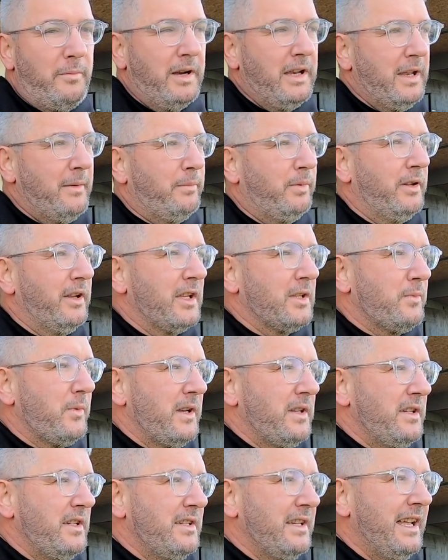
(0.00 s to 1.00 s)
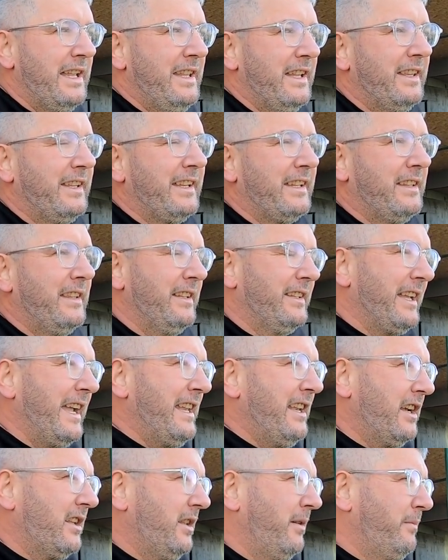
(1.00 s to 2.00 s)
of money in players' wages. And the
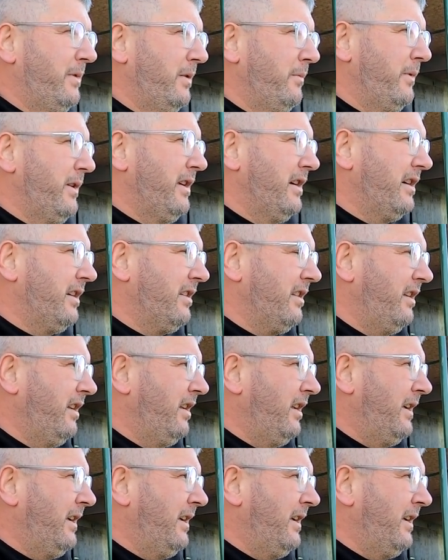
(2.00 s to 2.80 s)
kind of club that we are,